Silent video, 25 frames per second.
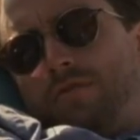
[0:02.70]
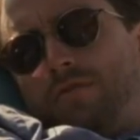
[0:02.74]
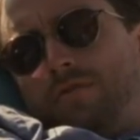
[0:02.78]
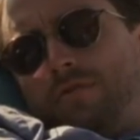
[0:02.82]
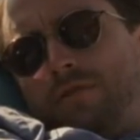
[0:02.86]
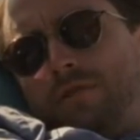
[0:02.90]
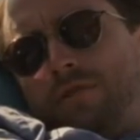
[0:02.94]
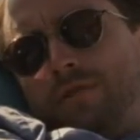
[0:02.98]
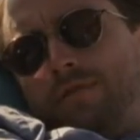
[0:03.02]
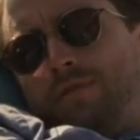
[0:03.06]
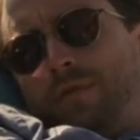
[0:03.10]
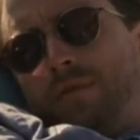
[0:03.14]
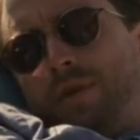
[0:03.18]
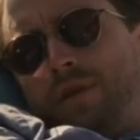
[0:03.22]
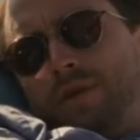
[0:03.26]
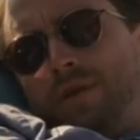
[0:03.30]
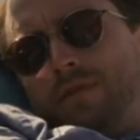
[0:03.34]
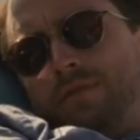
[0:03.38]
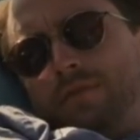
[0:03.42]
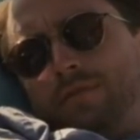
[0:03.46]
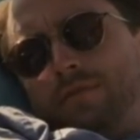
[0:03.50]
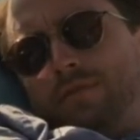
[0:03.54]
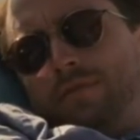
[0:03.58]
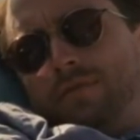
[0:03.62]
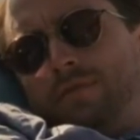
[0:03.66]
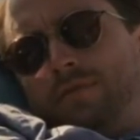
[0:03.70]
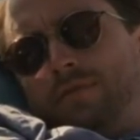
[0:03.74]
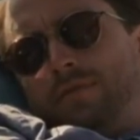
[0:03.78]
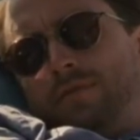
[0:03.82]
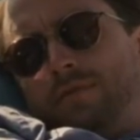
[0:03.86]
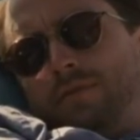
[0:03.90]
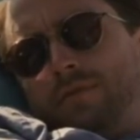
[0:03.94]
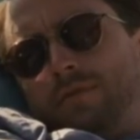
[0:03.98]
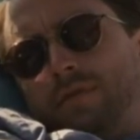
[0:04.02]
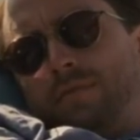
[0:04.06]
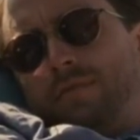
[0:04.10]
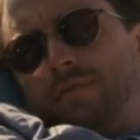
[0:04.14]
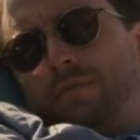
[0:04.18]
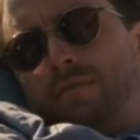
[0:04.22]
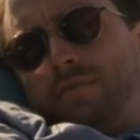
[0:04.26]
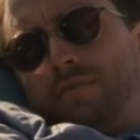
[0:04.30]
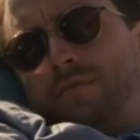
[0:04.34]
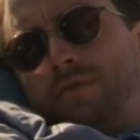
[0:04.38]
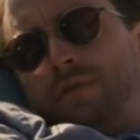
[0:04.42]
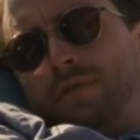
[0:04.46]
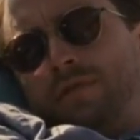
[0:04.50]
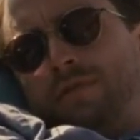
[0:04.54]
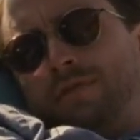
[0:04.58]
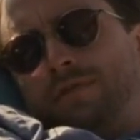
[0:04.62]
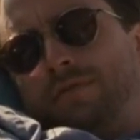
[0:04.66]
Look, if we come through